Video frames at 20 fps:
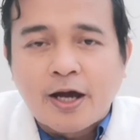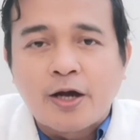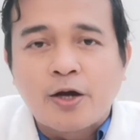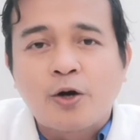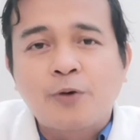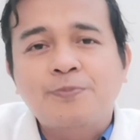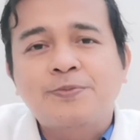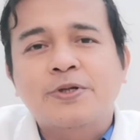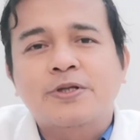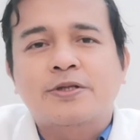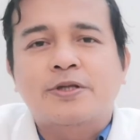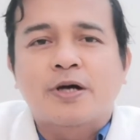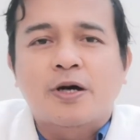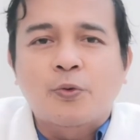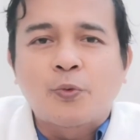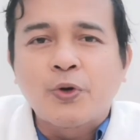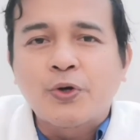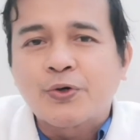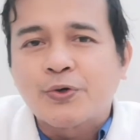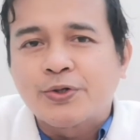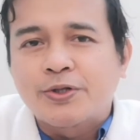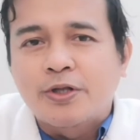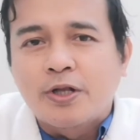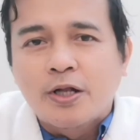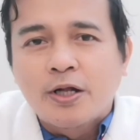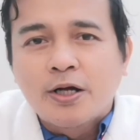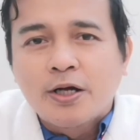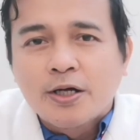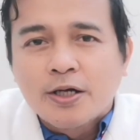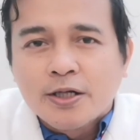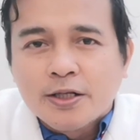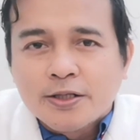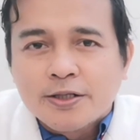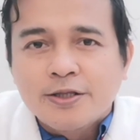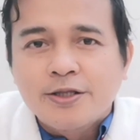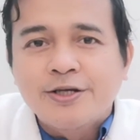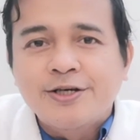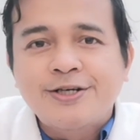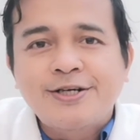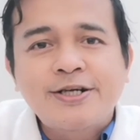I hope that we could
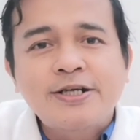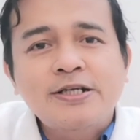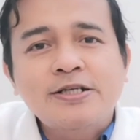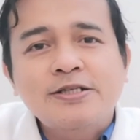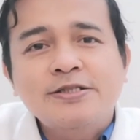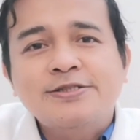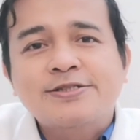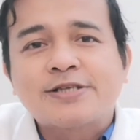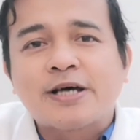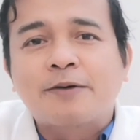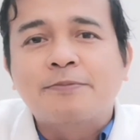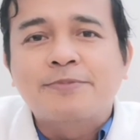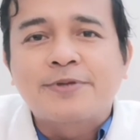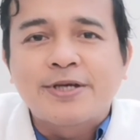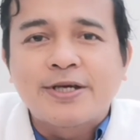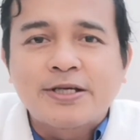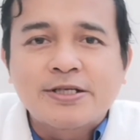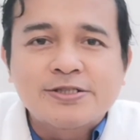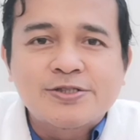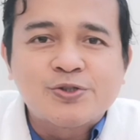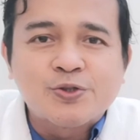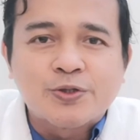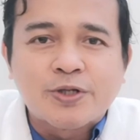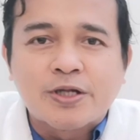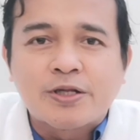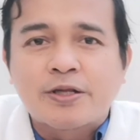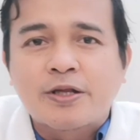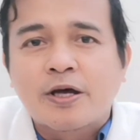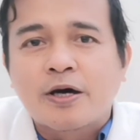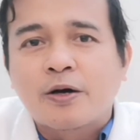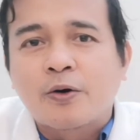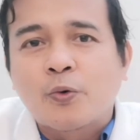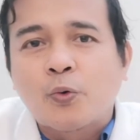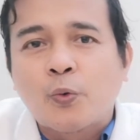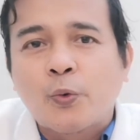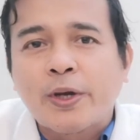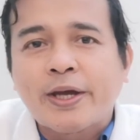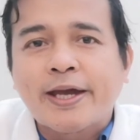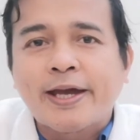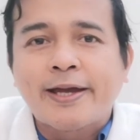learn something so that
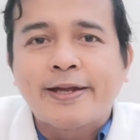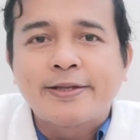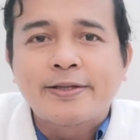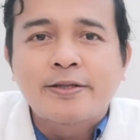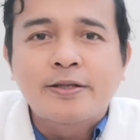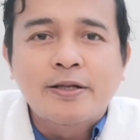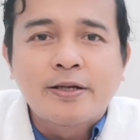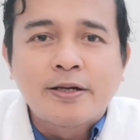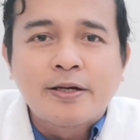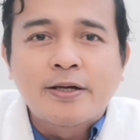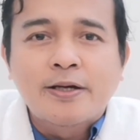we can